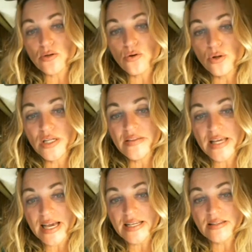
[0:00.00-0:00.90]
all in the
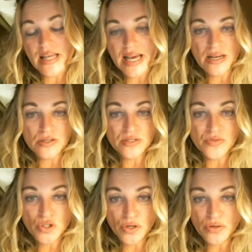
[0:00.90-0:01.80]
eighth house of
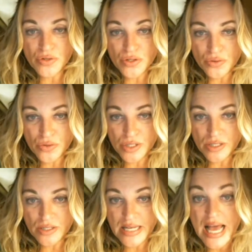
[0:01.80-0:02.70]
joint
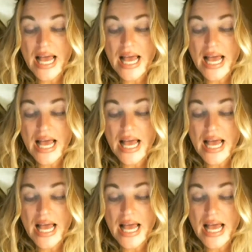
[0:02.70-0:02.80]
resources